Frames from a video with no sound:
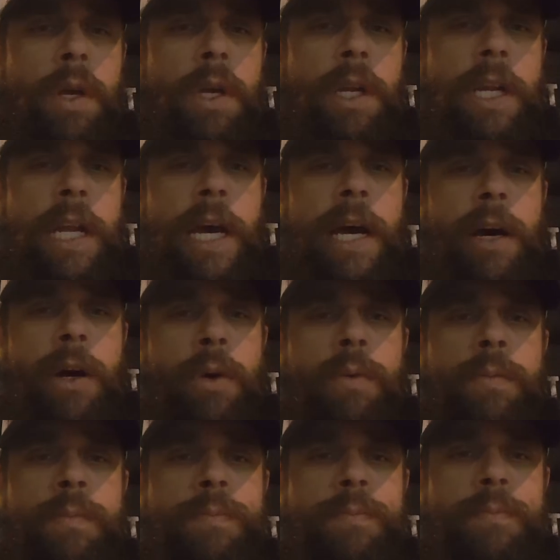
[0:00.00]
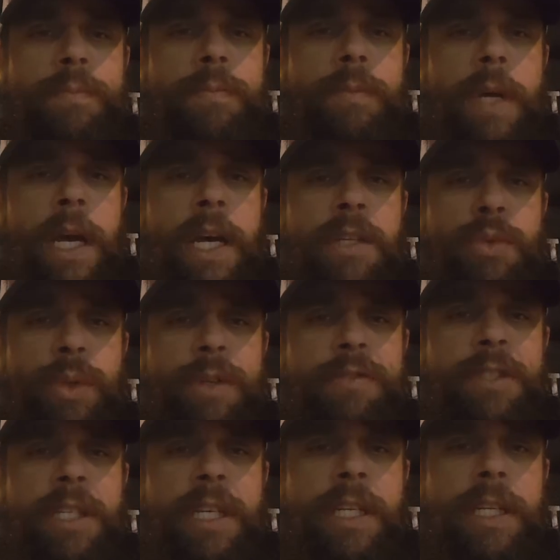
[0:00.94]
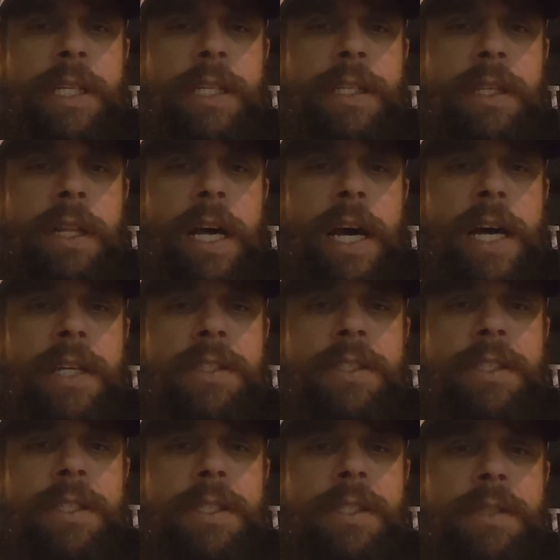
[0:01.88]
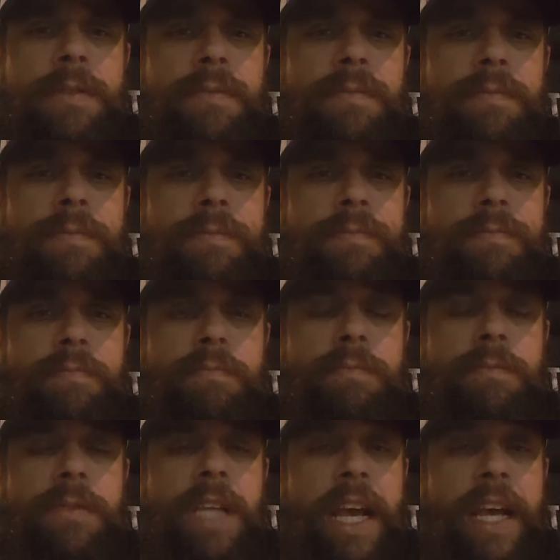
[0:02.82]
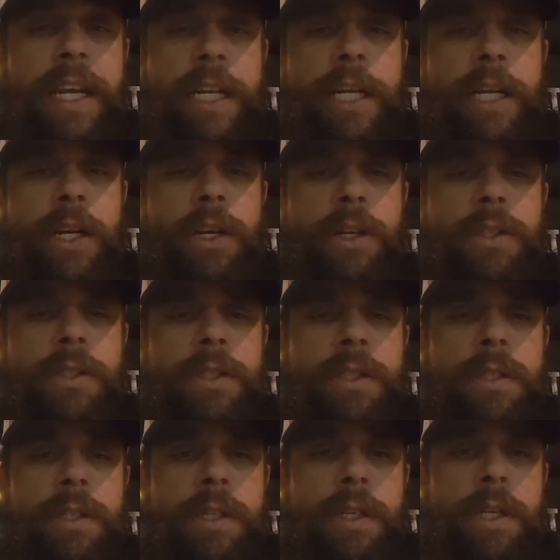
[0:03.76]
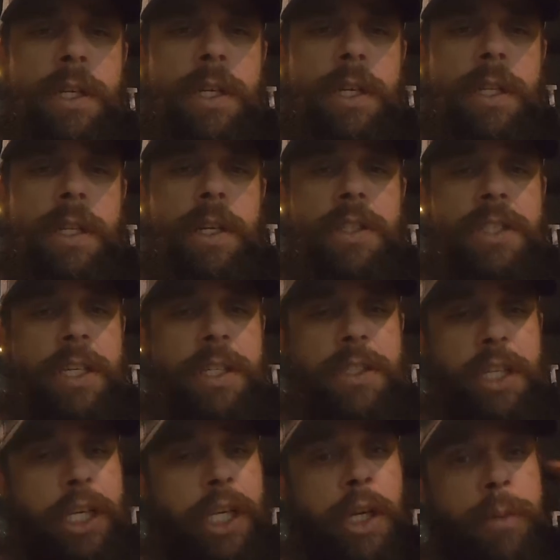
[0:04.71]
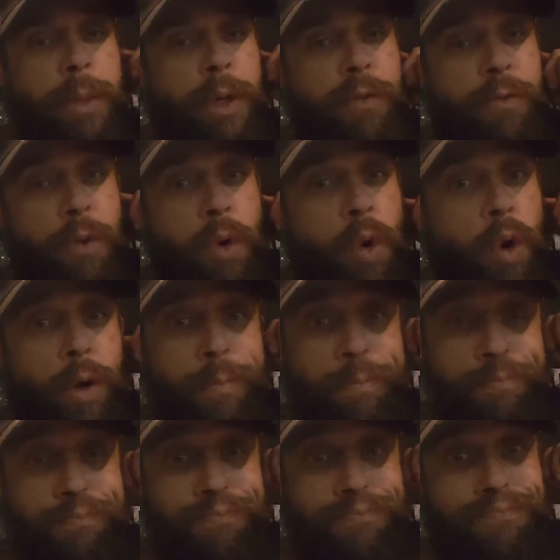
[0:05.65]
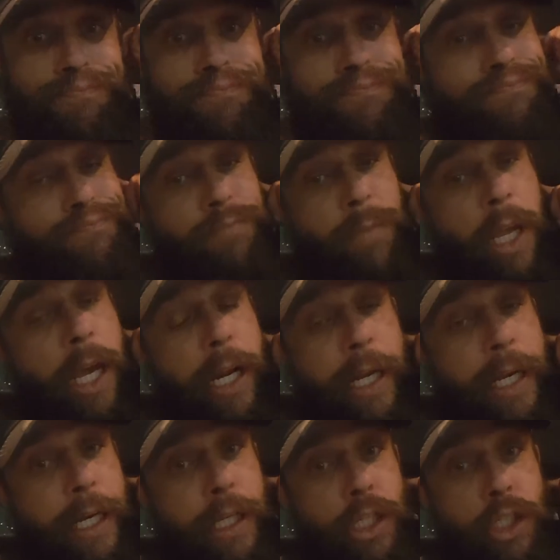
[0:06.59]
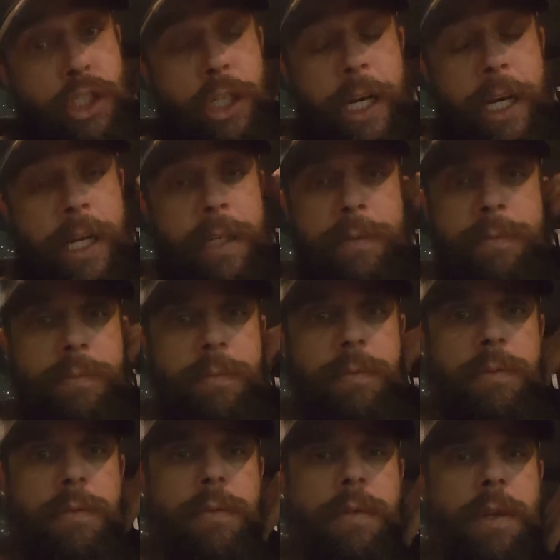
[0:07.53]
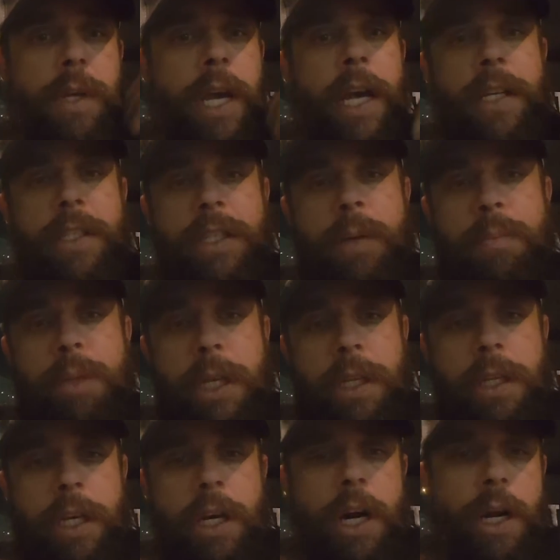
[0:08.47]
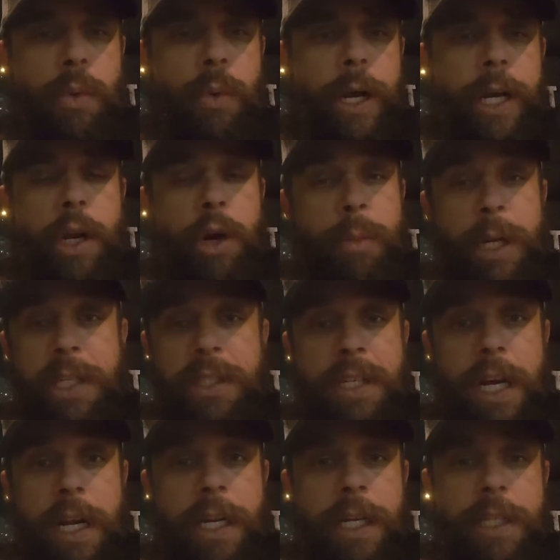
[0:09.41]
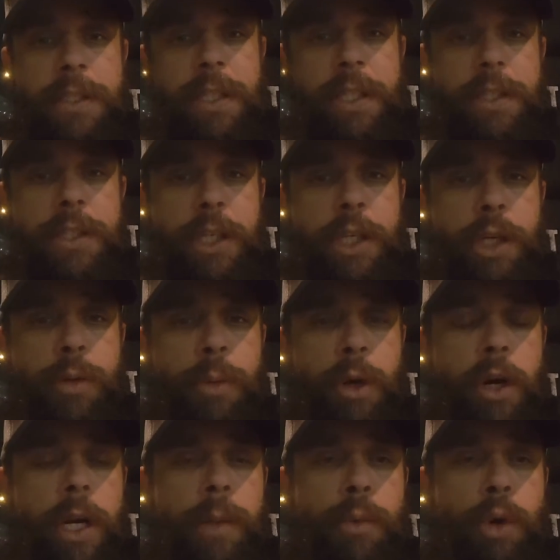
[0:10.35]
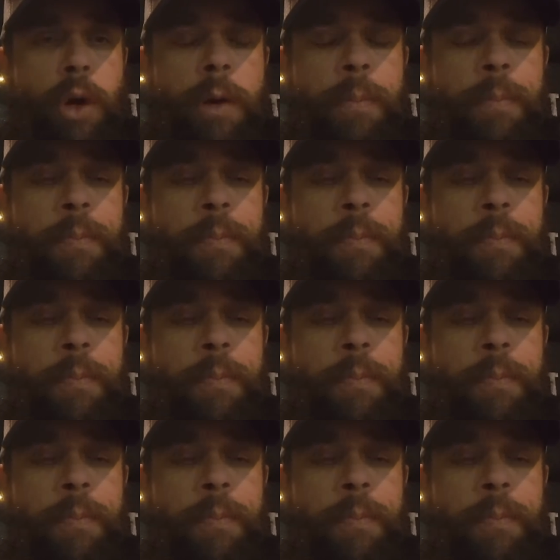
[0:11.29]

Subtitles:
Now, as we've seen in the last 10 years, their sense of humor for getting into shit has completely gone away. Nobody's got any sense of humor anymore.